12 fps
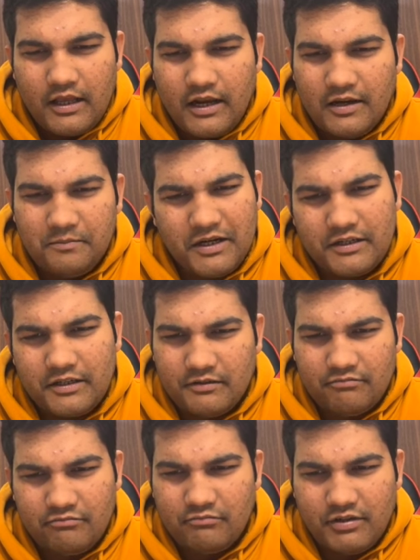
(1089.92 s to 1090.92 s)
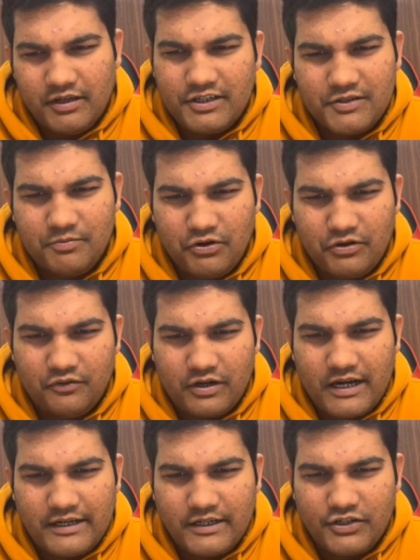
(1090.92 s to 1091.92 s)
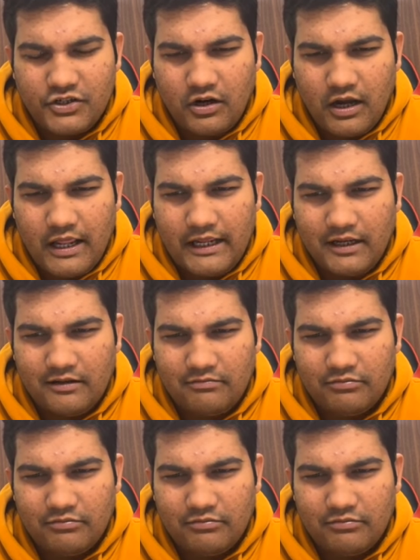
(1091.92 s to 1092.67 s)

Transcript: Right. But it is beautiful right it's not like